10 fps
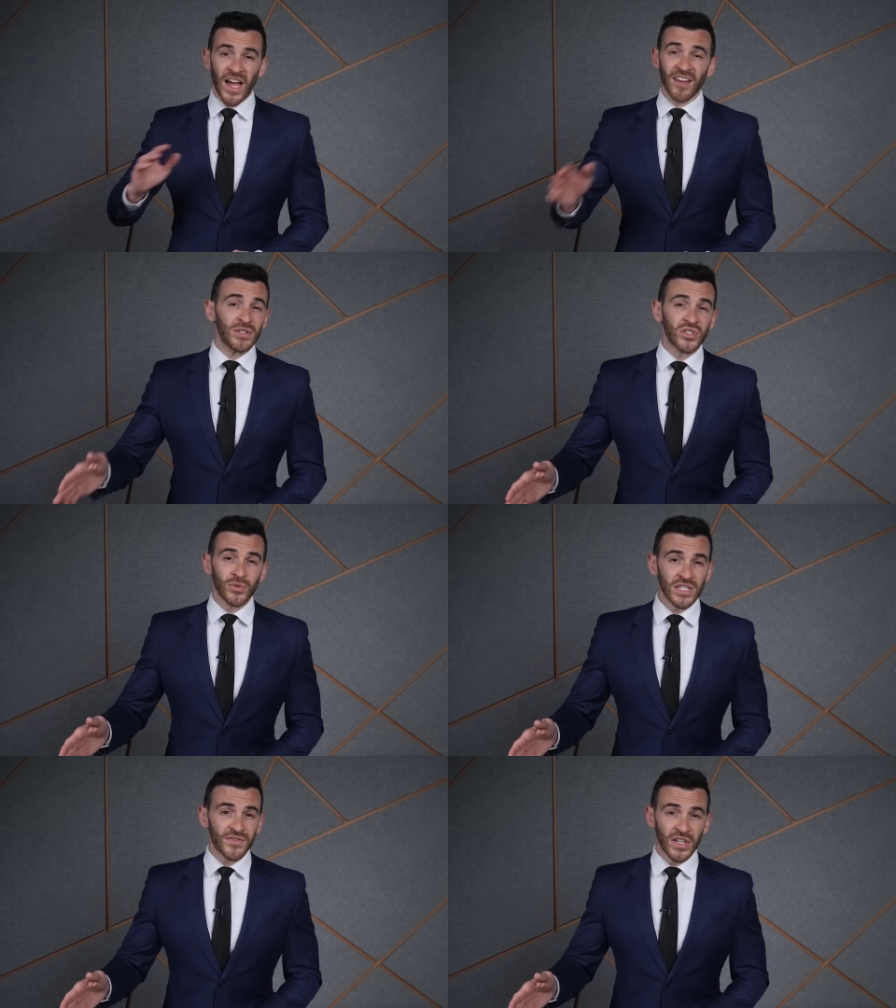I've been
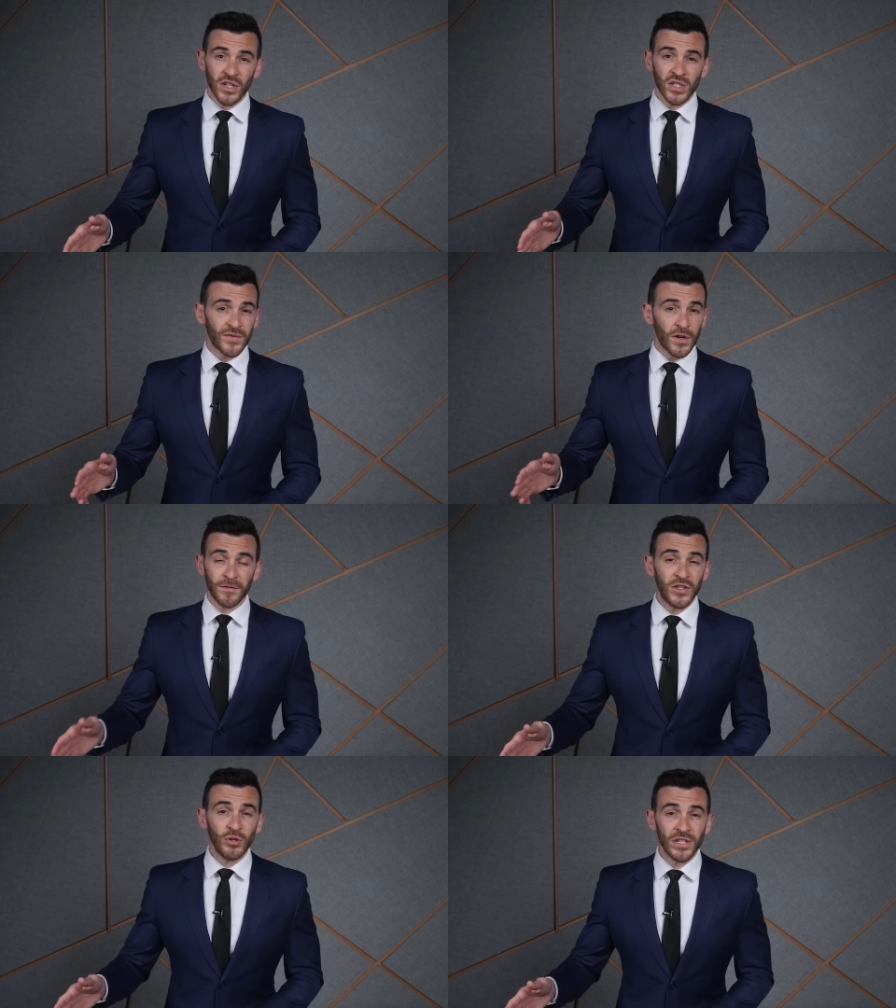doing these videos for a
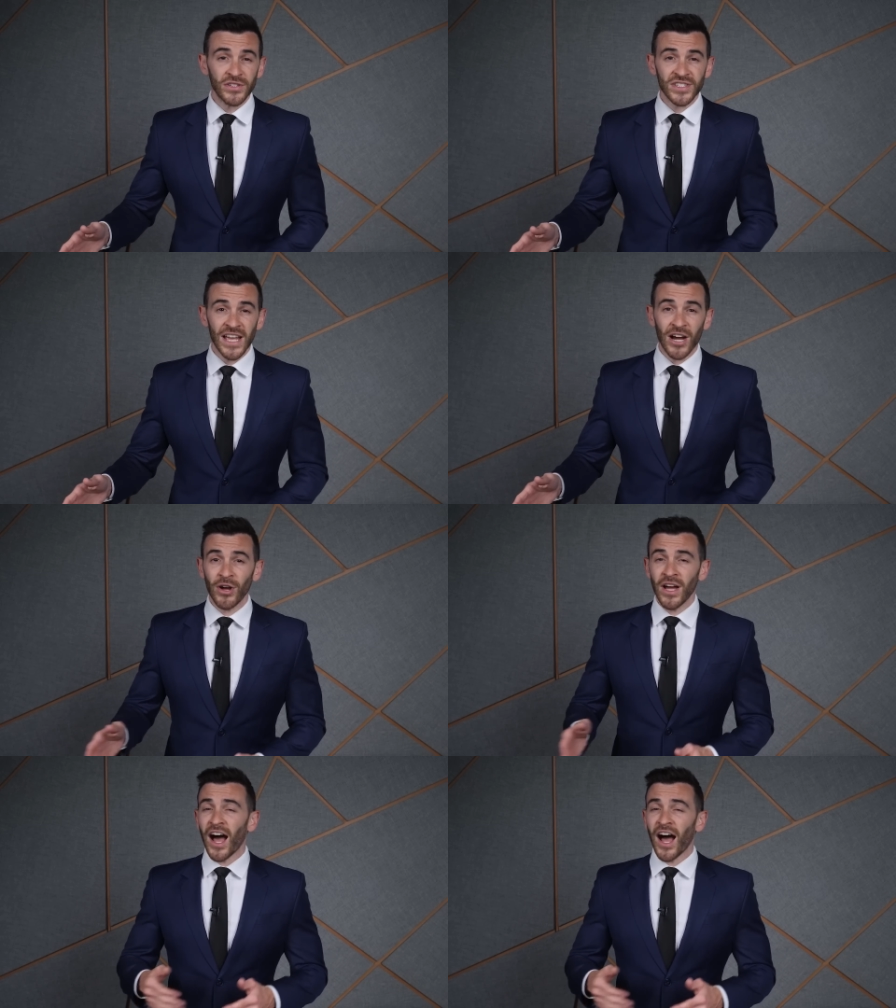few years now.